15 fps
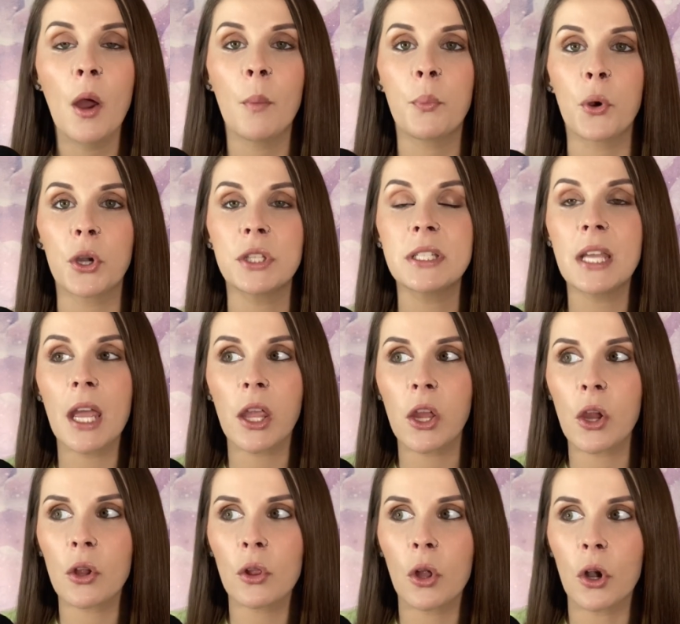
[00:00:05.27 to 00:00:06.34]

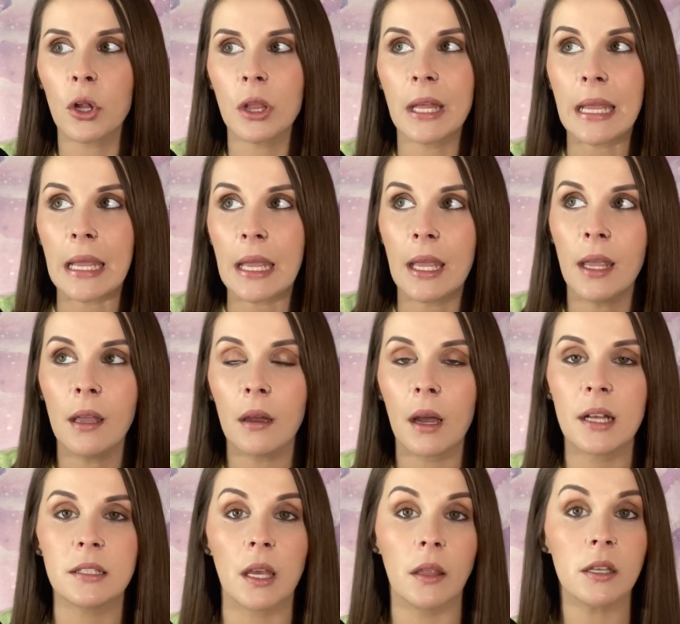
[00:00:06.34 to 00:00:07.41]
particularly,
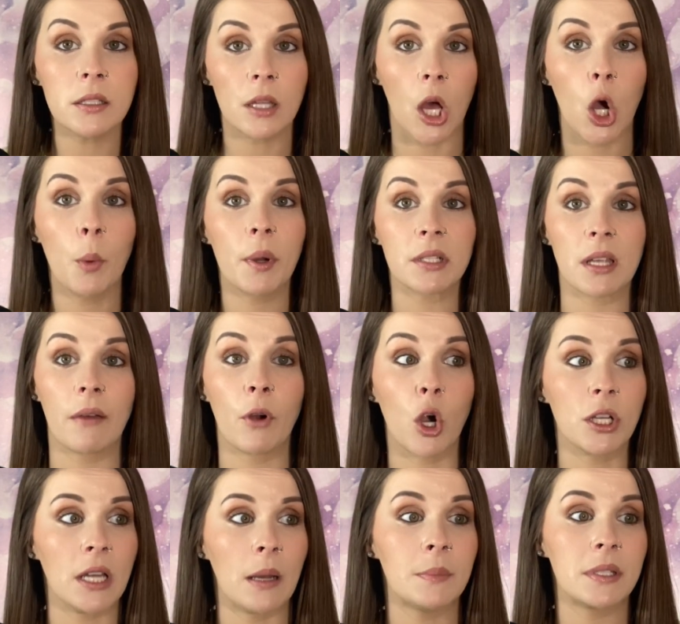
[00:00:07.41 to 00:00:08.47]
I say that slow because I have a
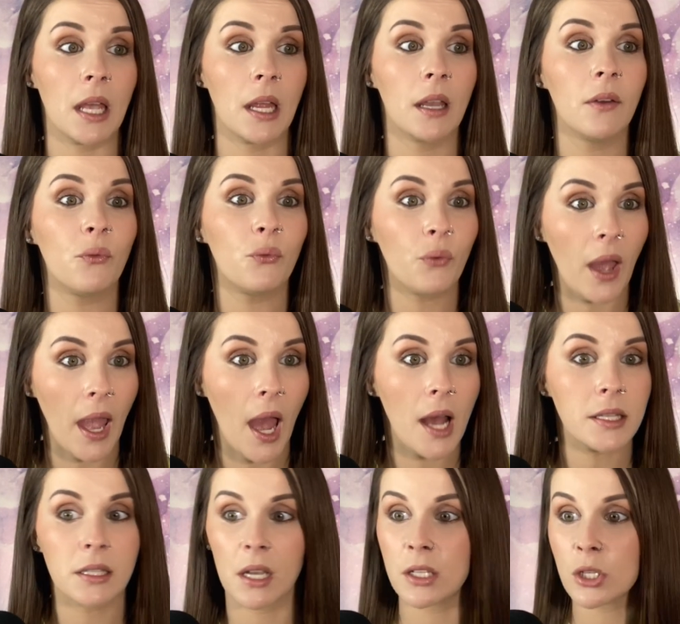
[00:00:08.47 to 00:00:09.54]
hard time saying it
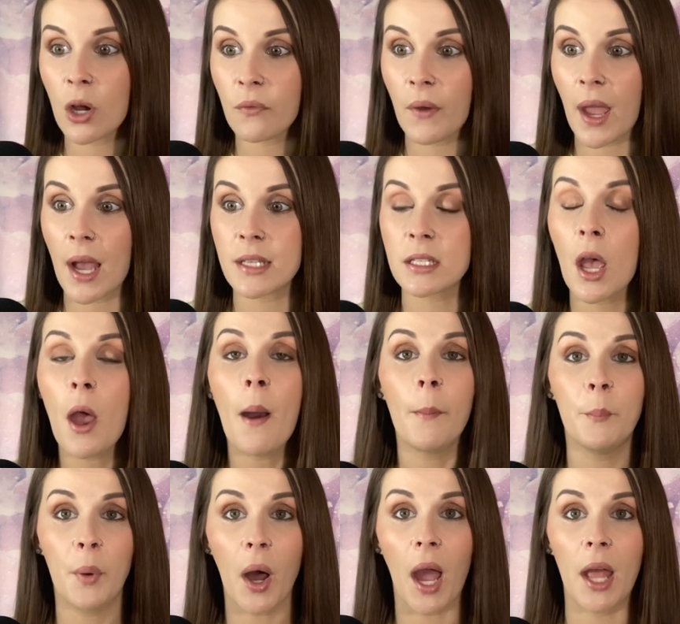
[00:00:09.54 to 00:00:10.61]
fast and I talk fast,
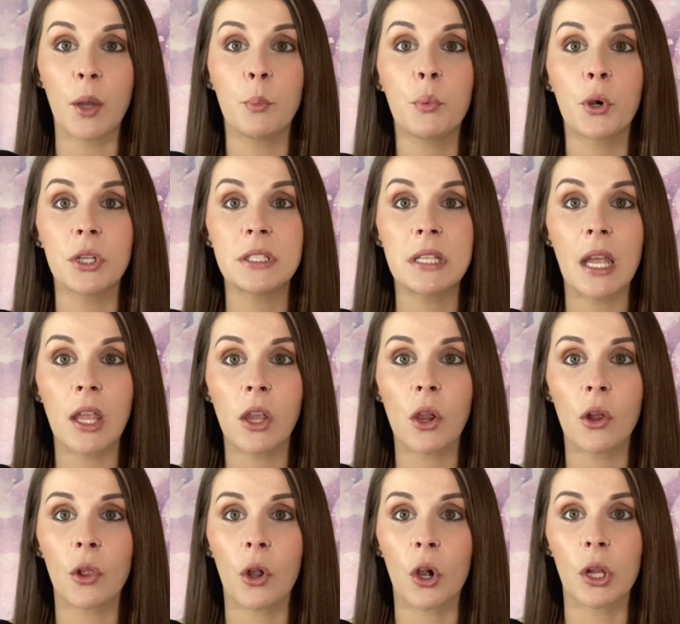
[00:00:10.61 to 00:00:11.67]
but
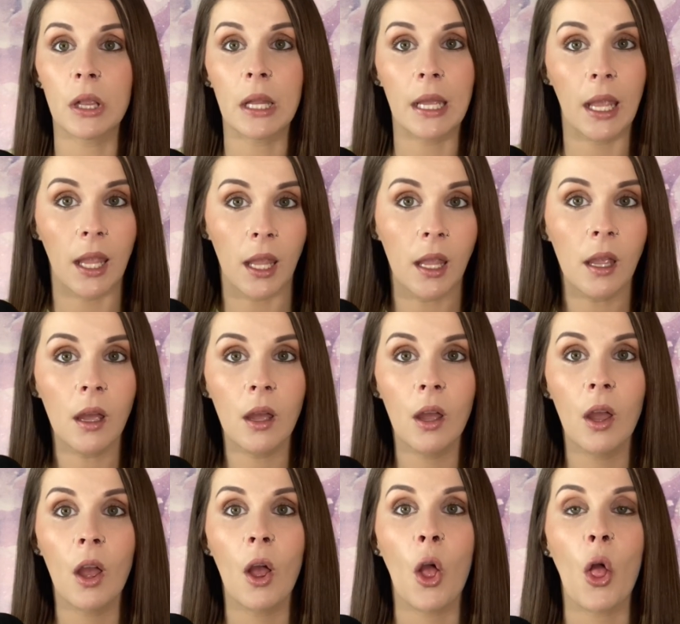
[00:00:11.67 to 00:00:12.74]
particularly
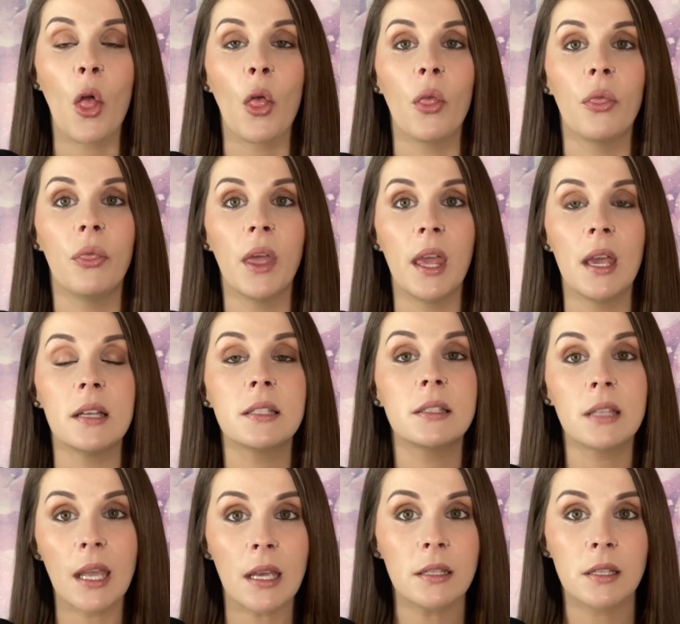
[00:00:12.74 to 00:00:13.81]
the
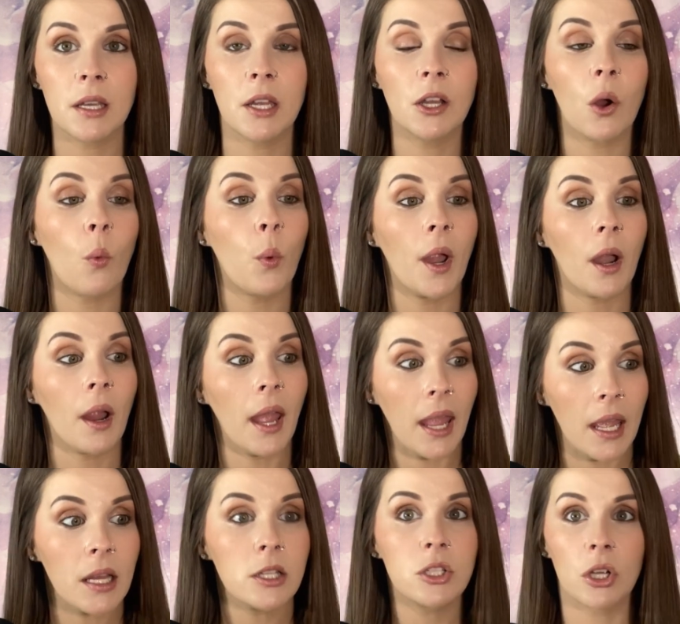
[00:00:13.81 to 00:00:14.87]
season where
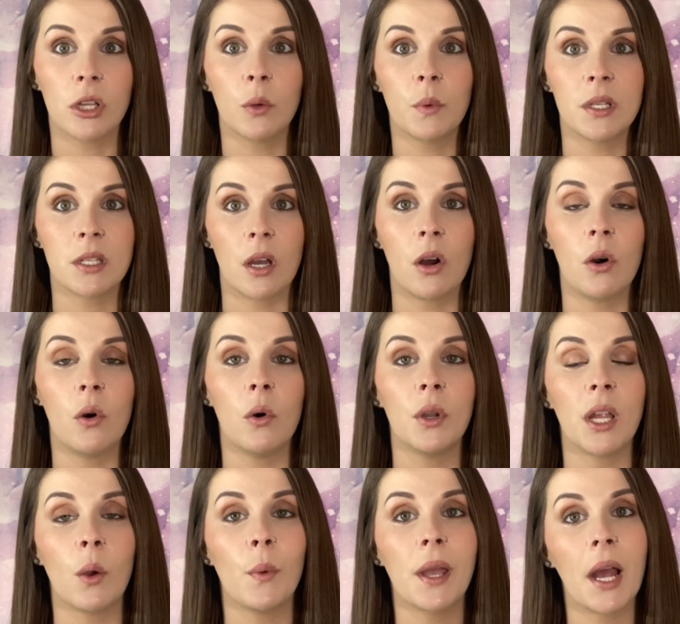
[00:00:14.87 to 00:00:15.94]
Angela was
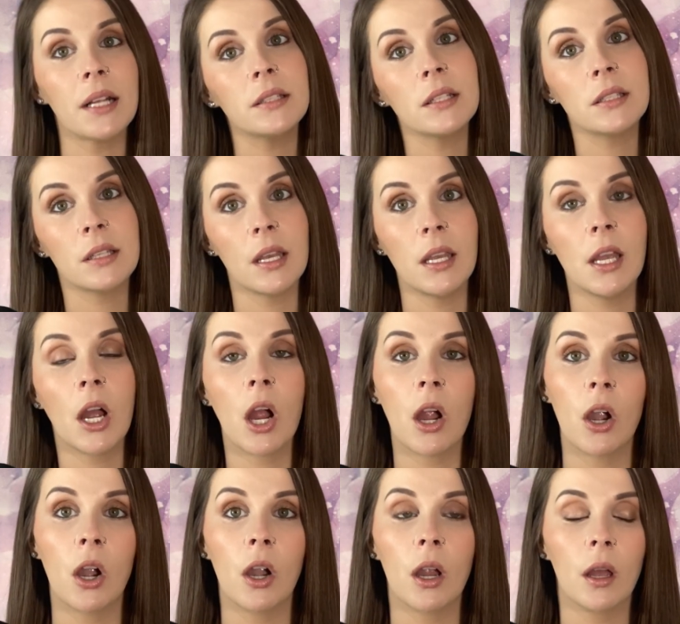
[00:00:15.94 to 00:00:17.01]
on and we got to see
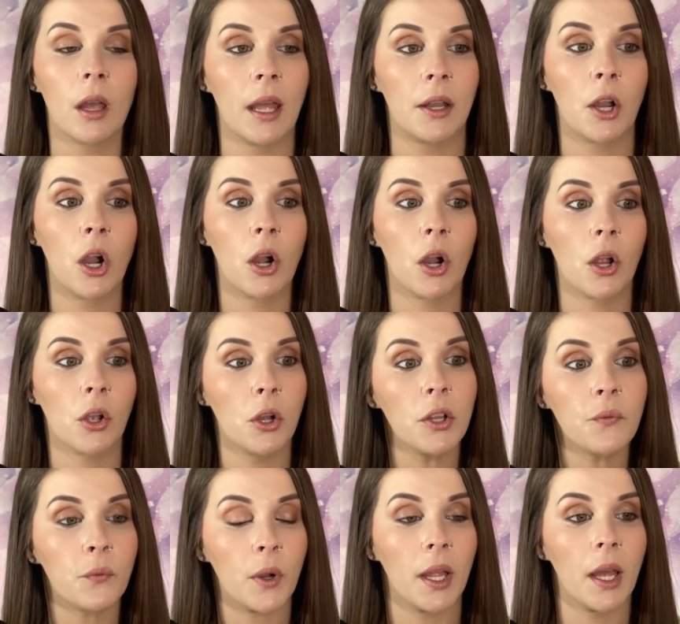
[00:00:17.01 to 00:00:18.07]
her and her
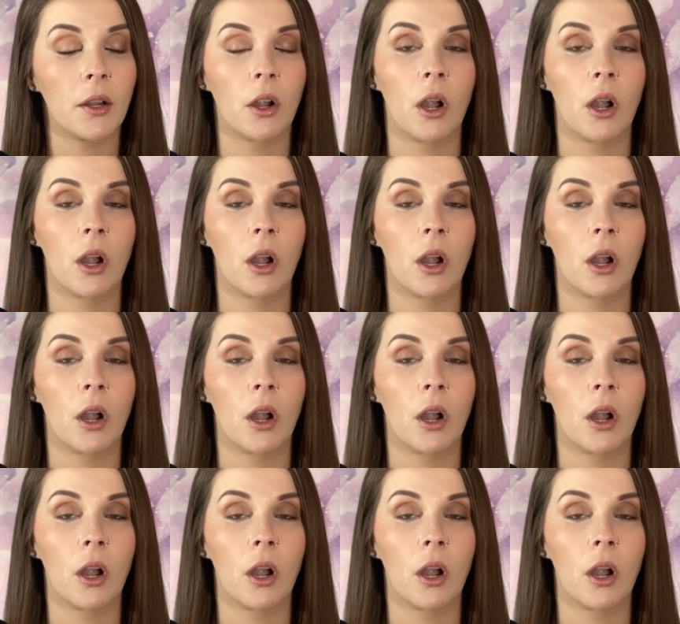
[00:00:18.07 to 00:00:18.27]
good friend